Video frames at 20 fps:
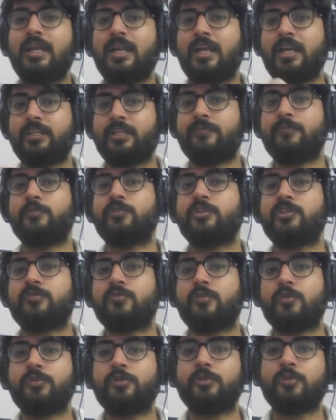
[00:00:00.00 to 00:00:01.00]
and if you just
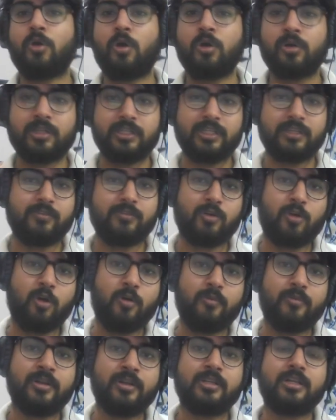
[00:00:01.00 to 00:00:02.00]
want to talk leave a
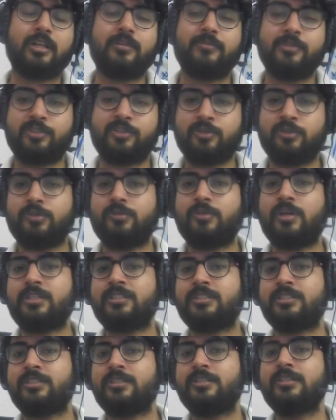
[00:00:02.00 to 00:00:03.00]
comment i'll be sure to
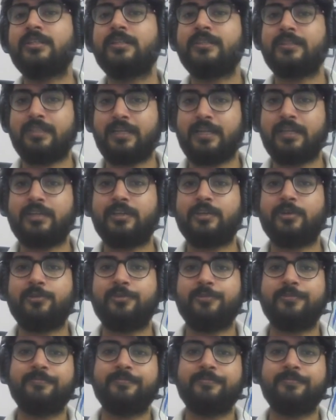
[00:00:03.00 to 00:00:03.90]
answer thank you